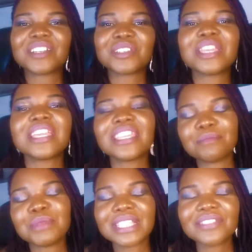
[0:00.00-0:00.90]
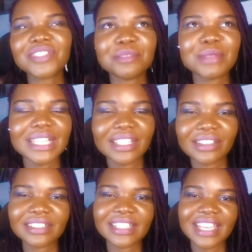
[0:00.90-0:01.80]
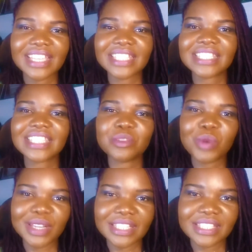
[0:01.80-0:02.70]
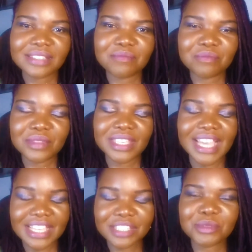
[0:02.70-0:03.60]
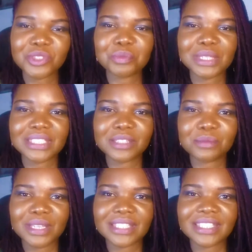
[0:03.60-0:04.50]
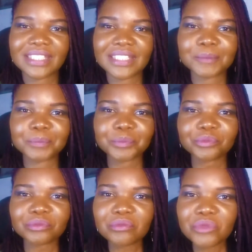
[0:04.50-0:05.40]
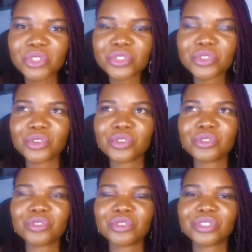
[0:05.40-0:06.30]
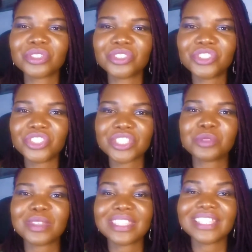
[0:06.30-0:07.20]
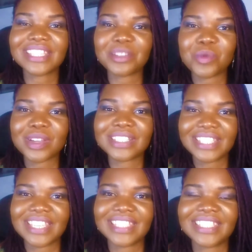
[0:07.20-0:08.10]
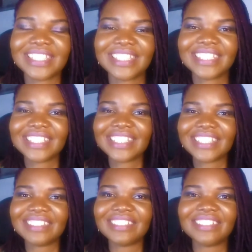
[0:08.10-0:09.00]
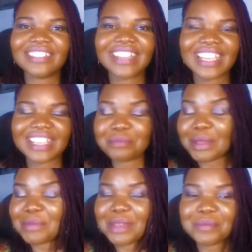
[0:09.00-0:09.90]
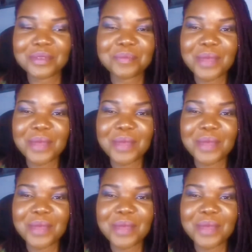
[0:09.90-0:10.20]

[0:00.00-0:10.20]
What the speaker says: He believed in me a lot, and he asked me to participate in it. So just within that one day, I got my paper,